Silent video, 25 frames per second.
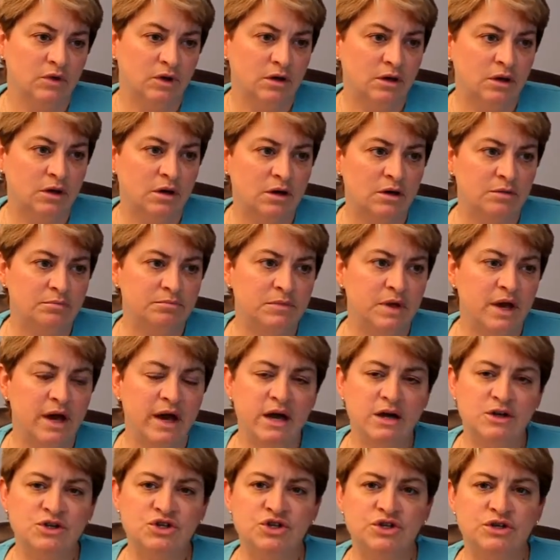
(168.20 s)

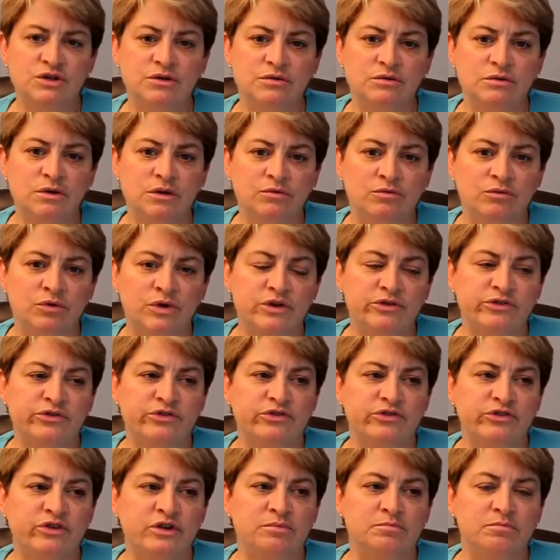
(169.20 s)
Action
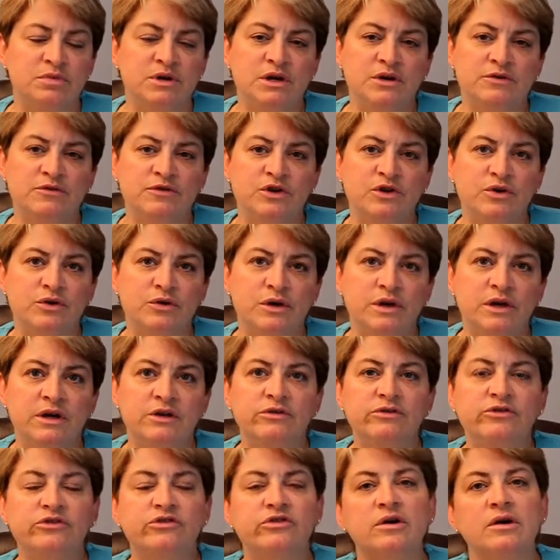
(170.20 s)
risks can be if you're
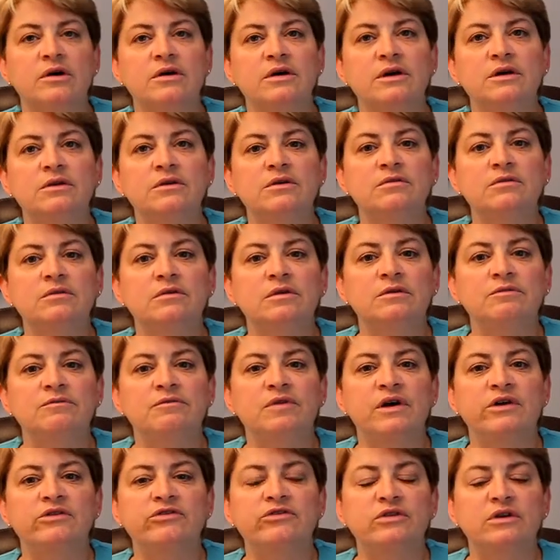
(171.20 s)
in
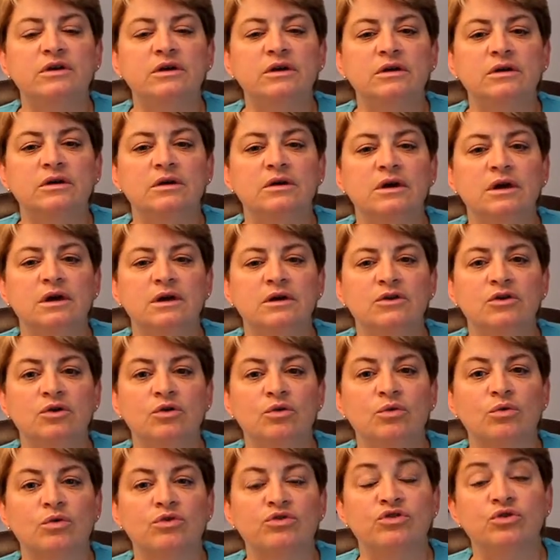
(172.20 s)
investing and
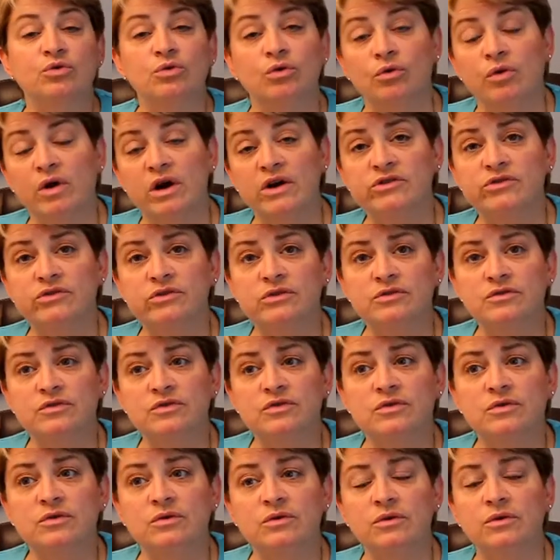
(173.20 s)
you're too
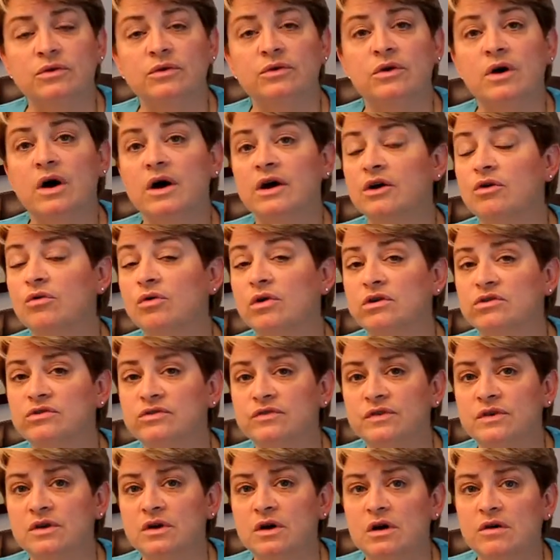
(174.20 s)
aggressive or not
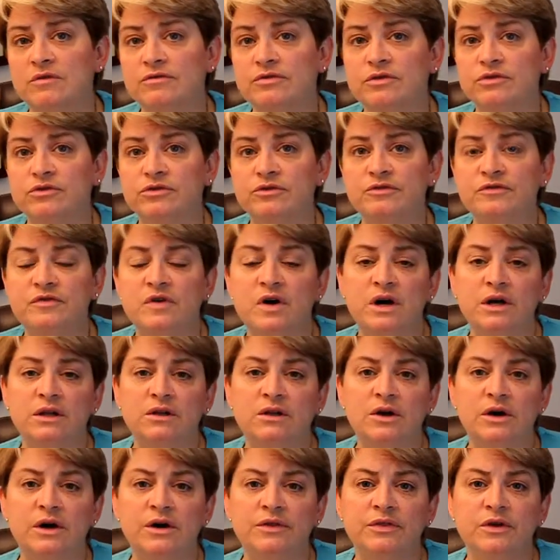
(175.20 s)
aggressive enough. There's a fine
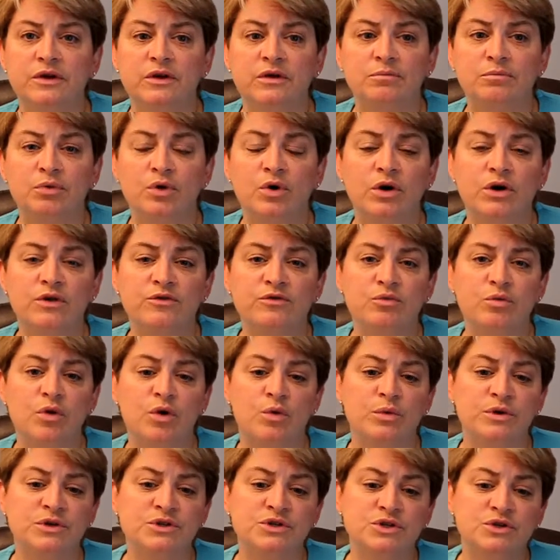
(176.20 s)
line there. Part of
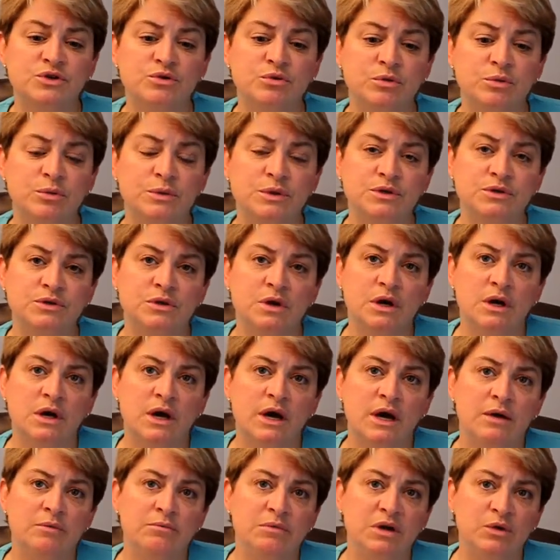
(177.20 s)
what we do when we
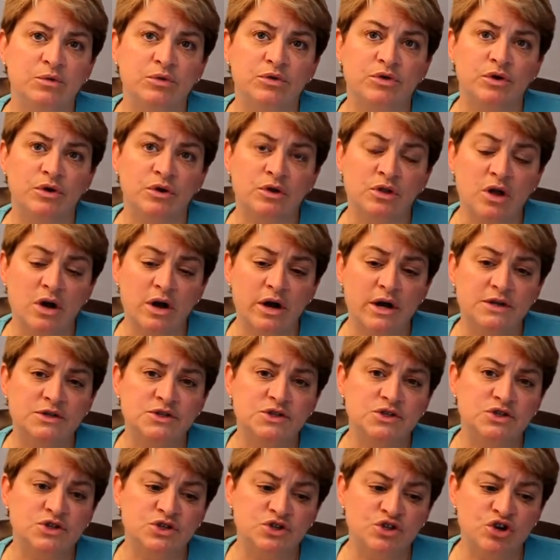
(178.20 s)
meet with our clients
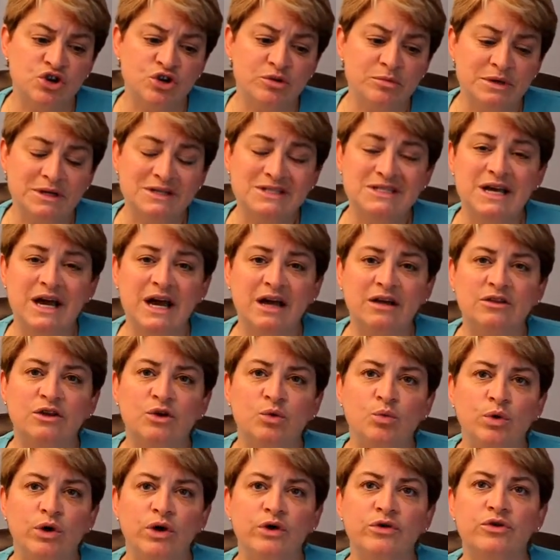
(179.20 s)
is determine exactly
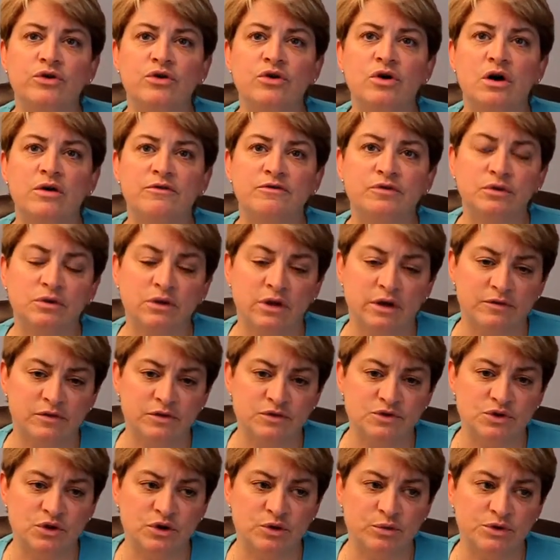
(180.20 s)
where their comfort
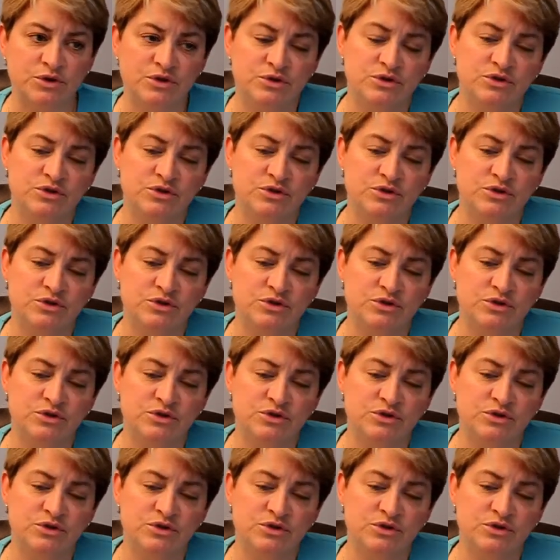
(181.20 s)
levels are. We do